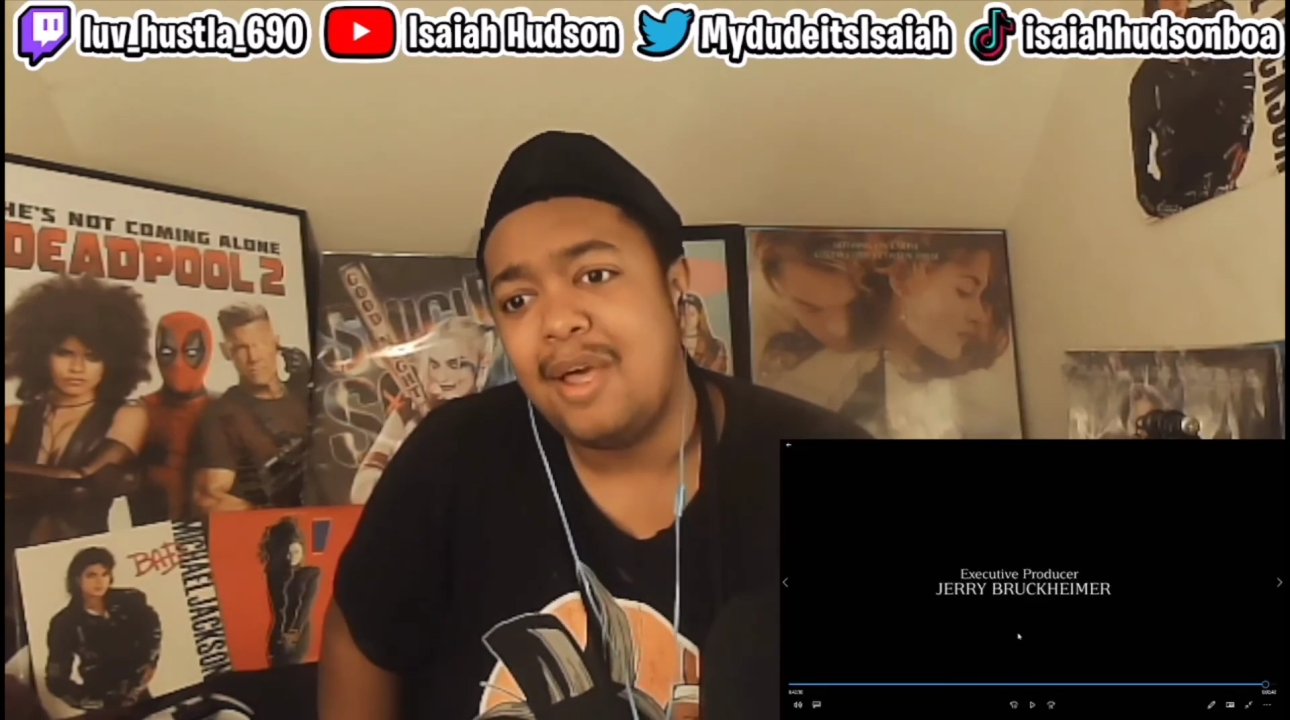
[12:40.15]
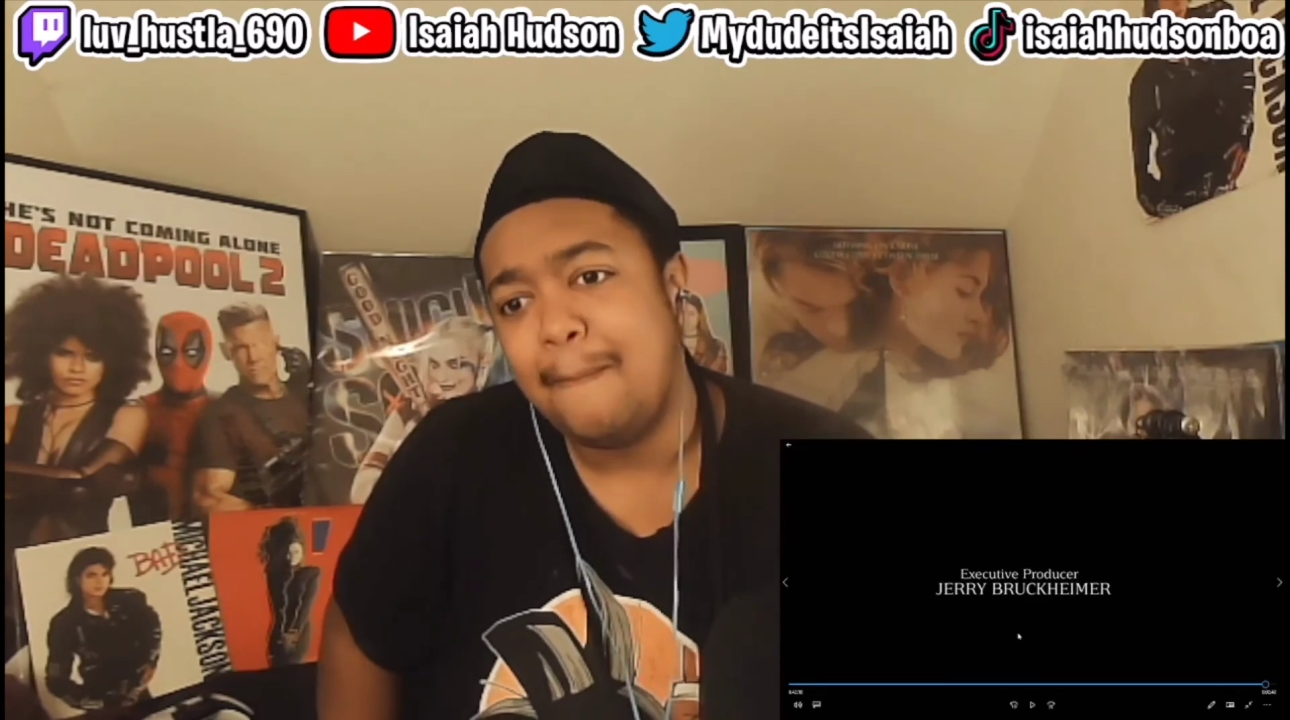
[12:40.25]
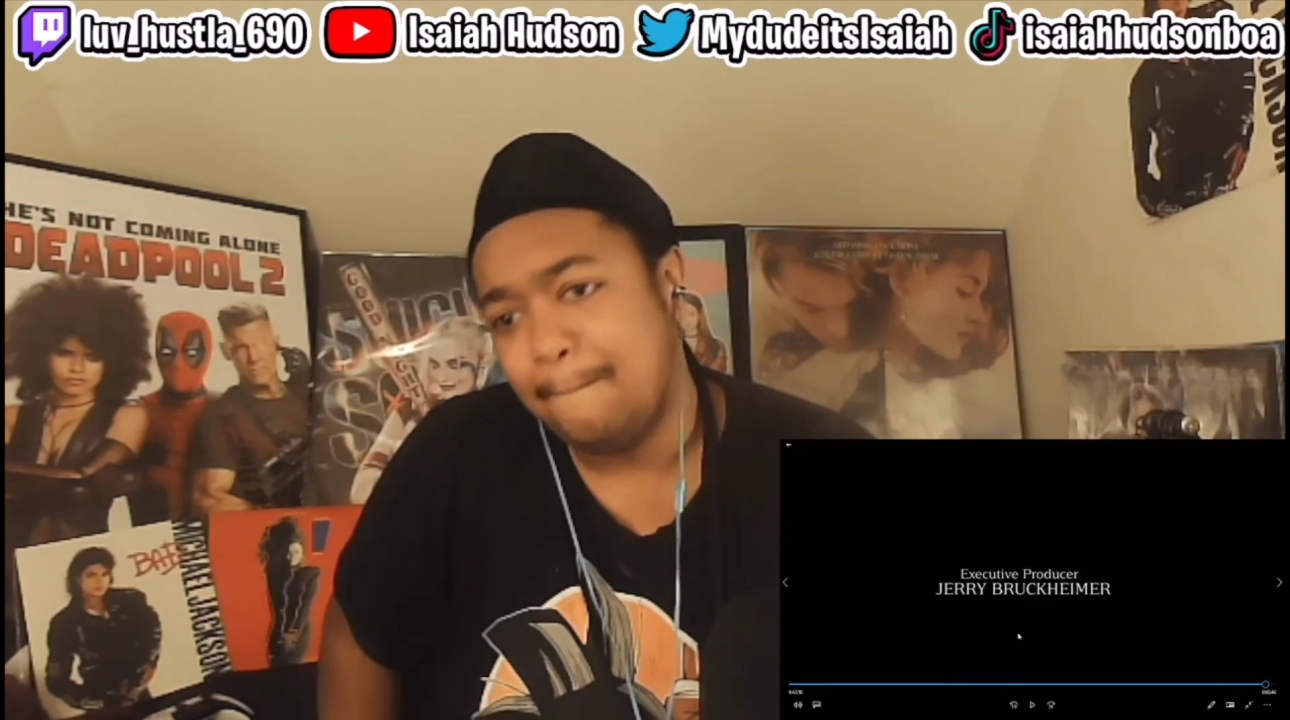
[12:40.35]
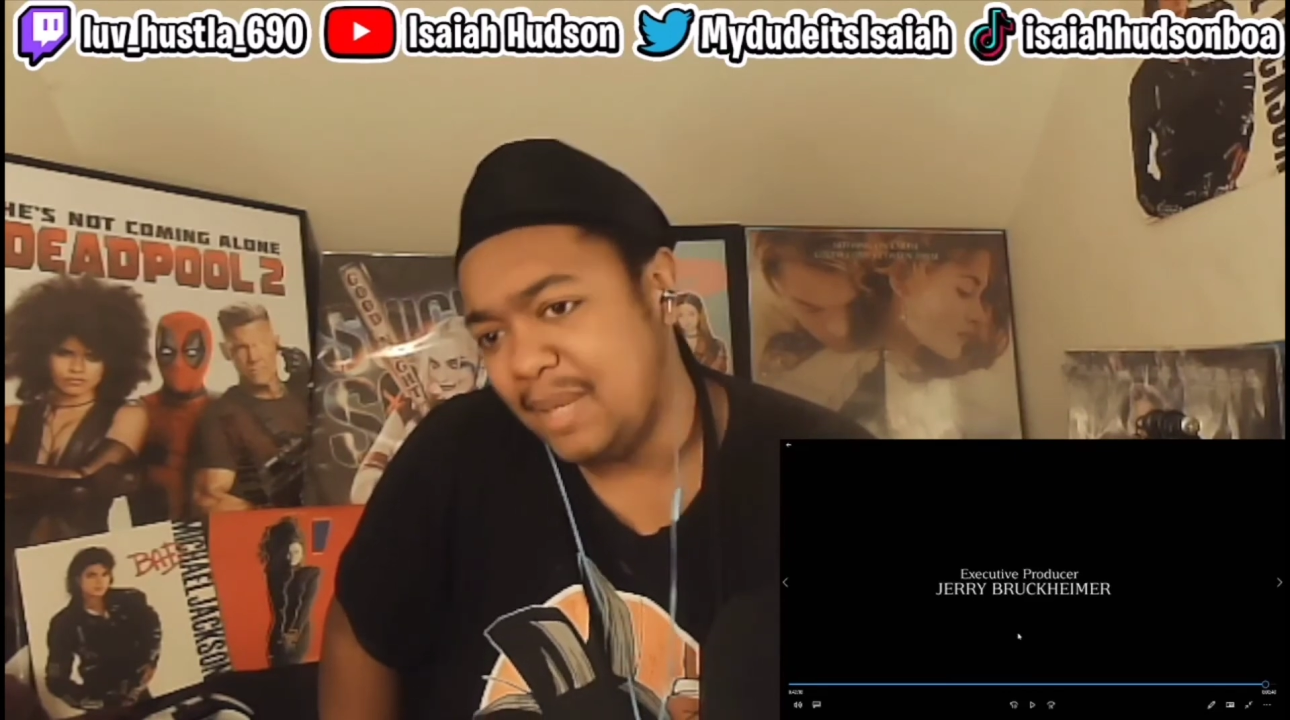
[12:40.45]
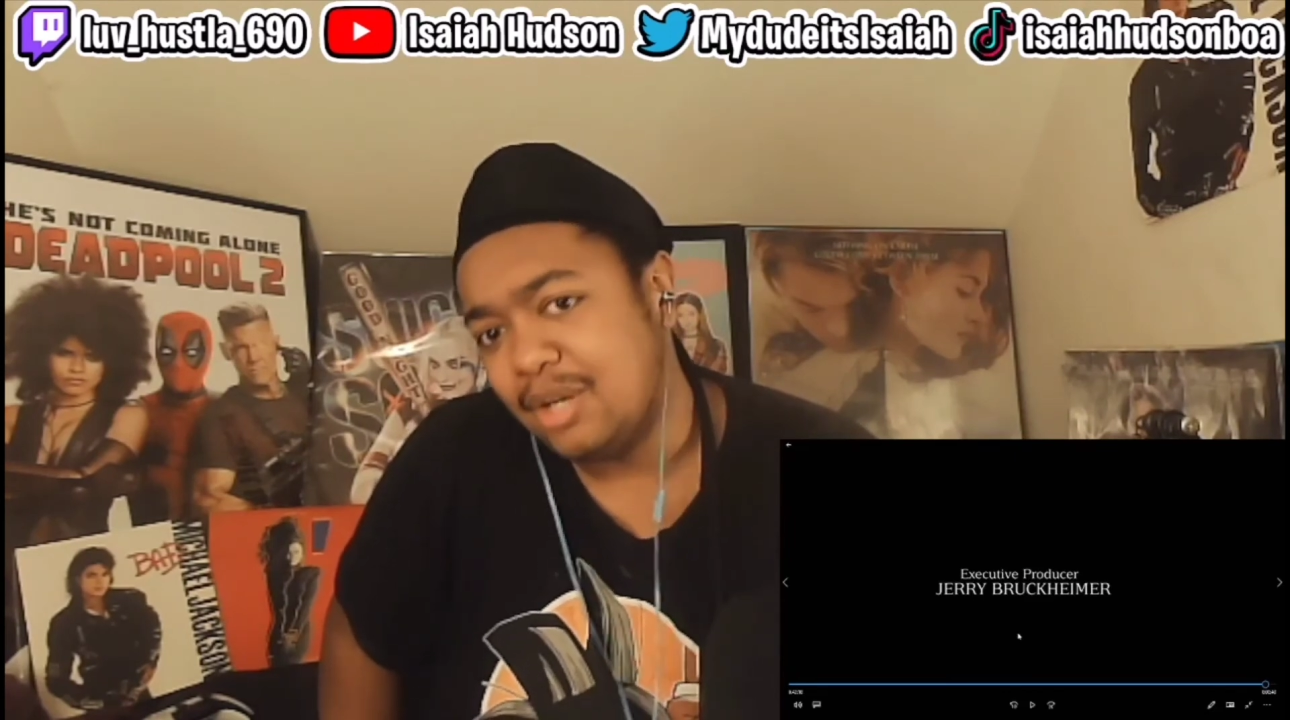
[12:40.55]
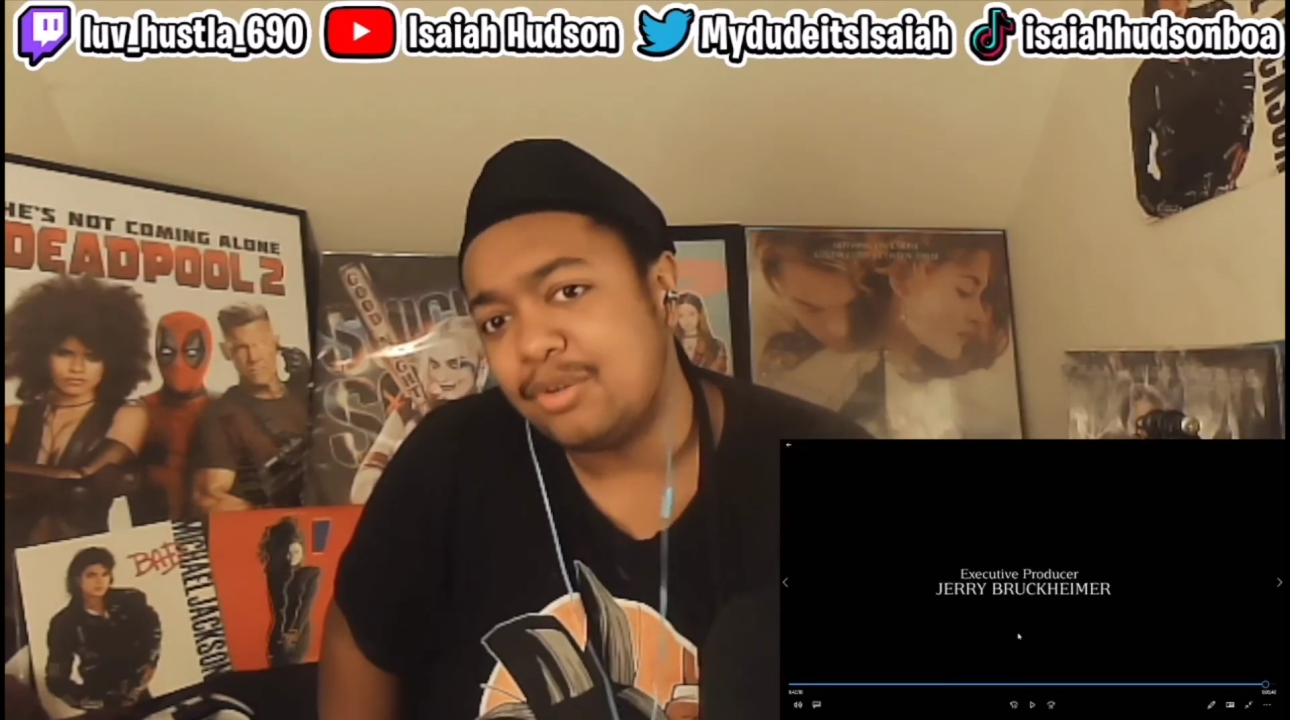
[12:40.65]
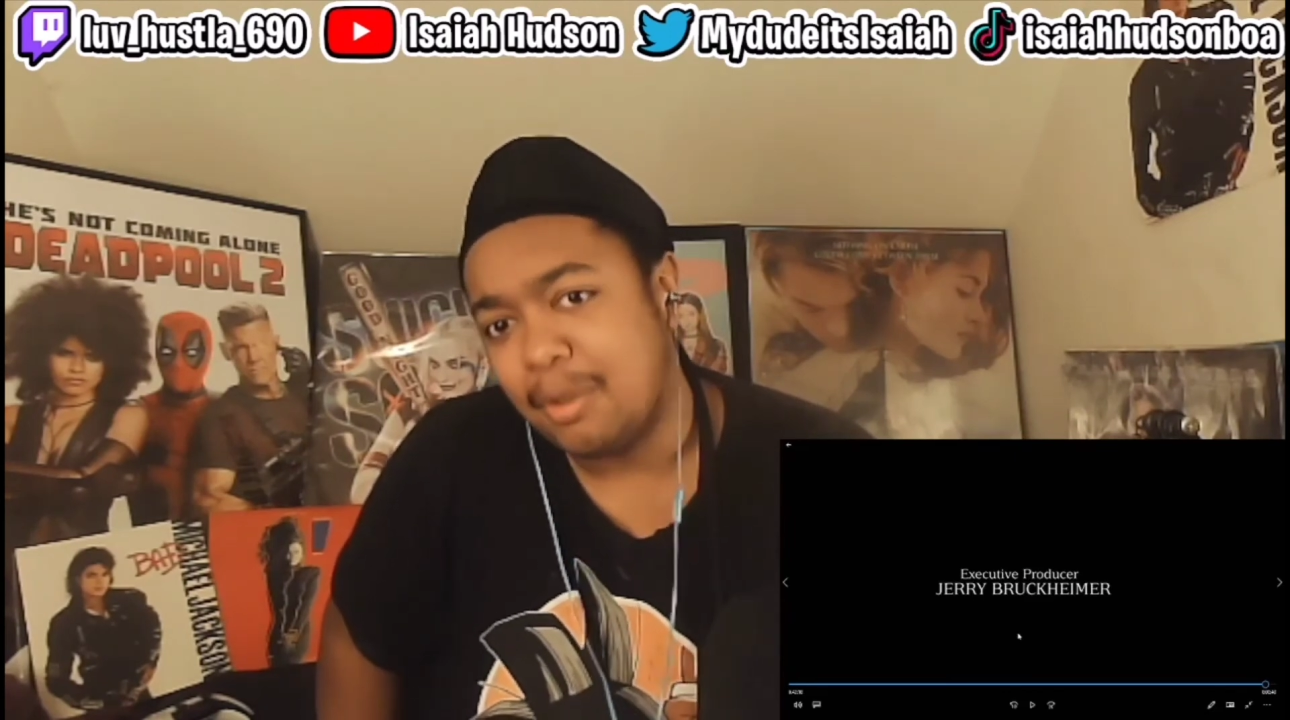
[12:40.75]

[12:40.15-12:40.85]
meat on the